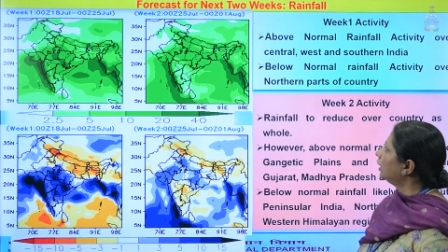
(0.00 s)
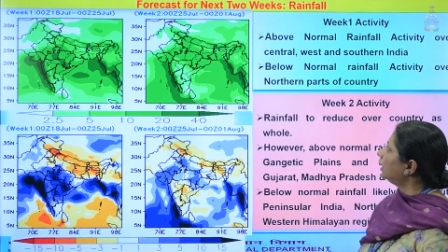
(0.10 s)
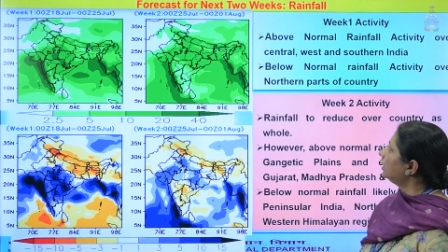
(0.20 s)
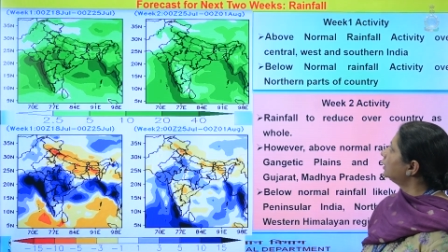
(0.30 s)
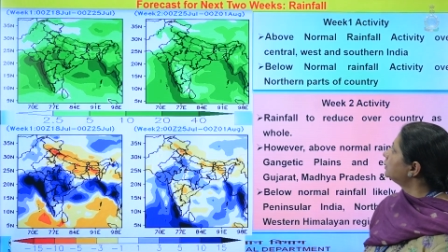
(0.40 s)

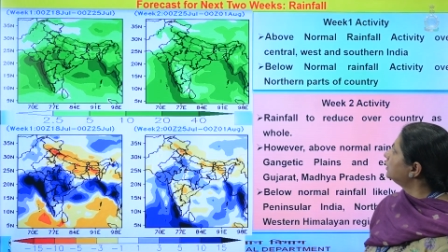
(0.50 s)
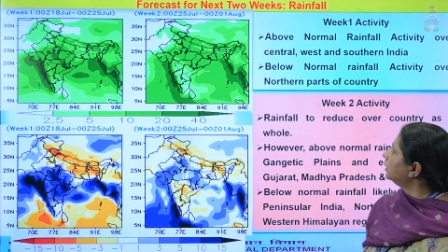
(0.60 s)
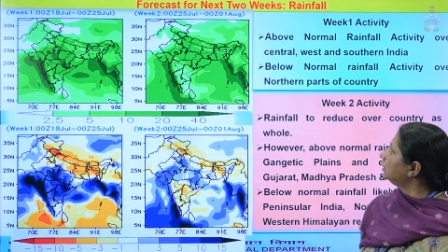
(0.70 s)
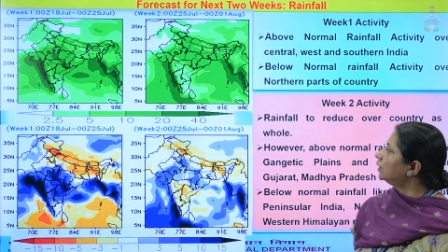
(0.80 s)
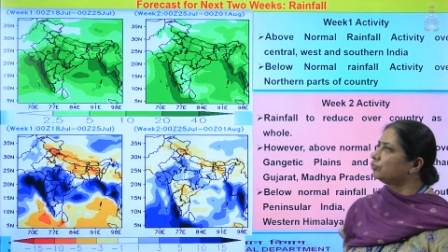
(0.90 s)
Let us
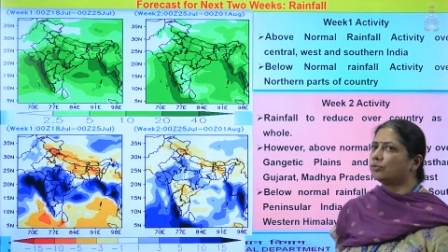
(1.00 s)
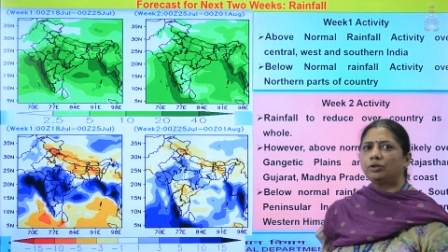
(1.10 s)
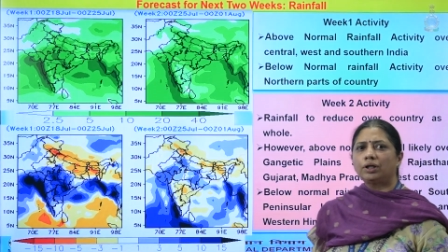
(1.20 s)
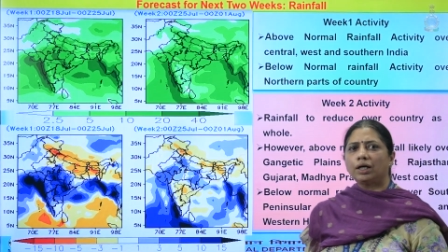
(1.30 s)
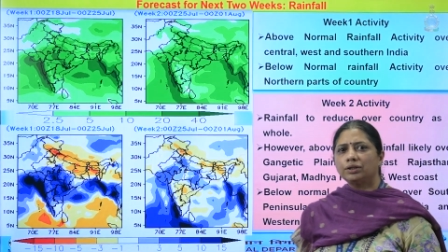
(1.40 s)
see the
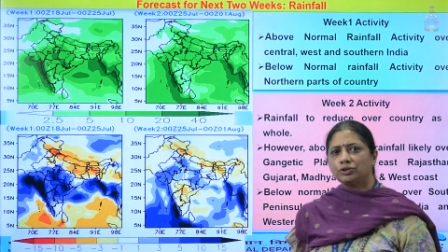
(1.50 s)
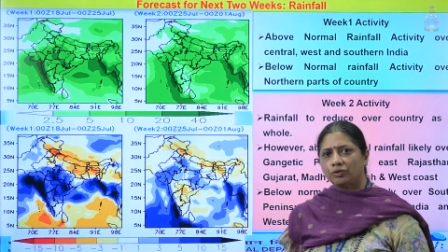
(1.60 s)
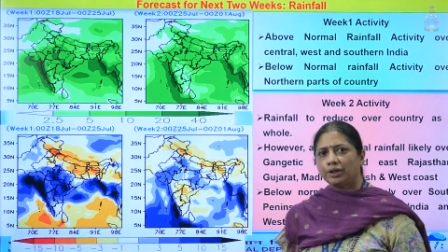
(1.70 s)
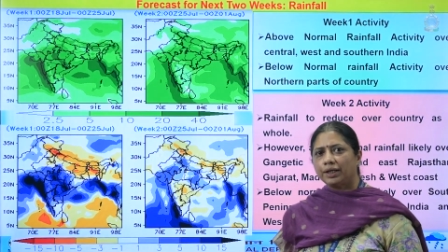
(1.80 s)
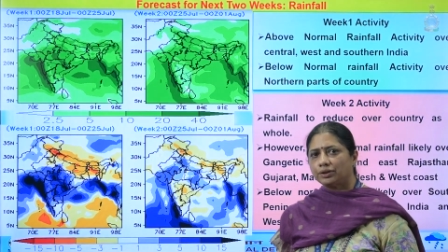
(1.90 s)
forecast
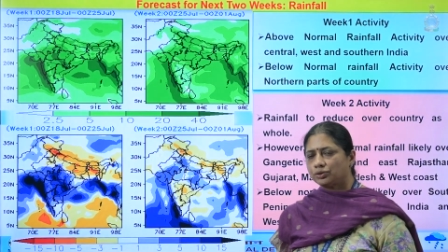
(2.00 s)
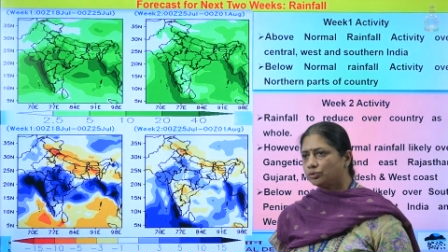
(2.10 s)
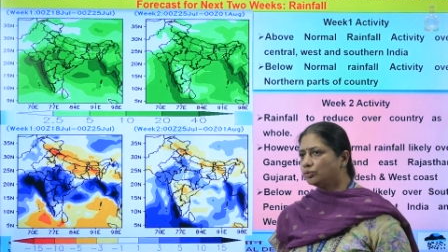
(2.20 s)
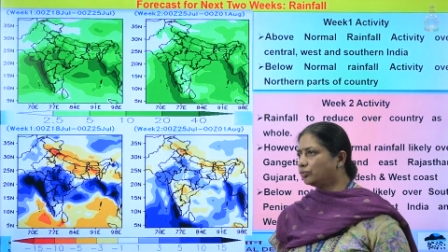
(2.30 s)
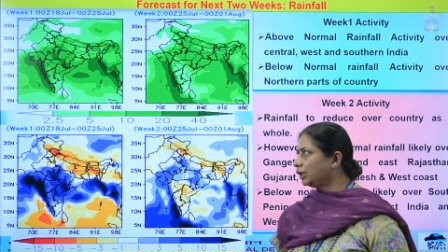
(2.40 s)
for next
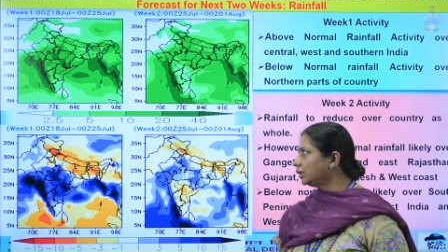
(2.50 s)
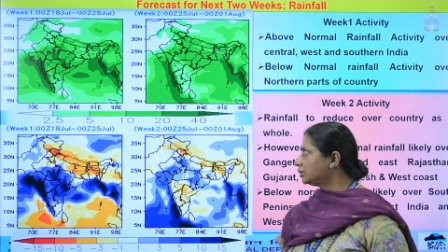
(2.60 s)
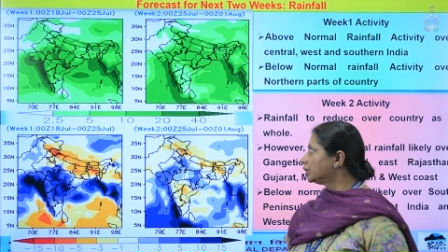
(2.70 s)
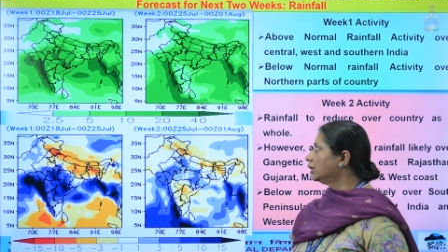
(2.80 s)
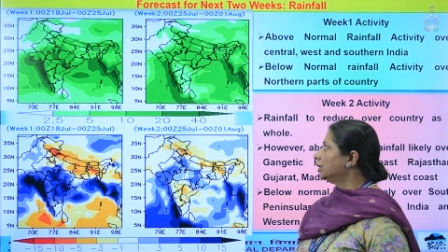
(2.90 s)
2 weeks.